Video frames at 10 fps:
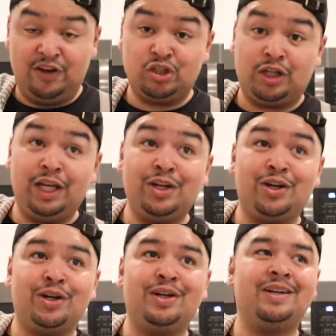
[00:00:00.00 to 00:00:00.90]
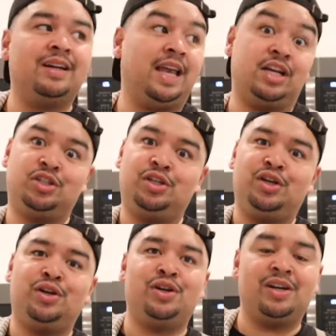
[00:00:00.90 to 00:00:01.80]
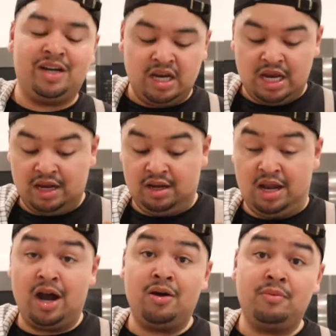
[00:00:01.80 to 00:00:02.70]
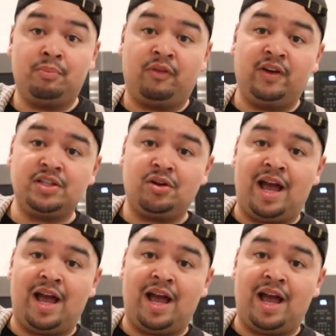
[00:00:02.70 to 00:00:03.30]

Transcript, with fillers: fish cleaner, cashier, and now professional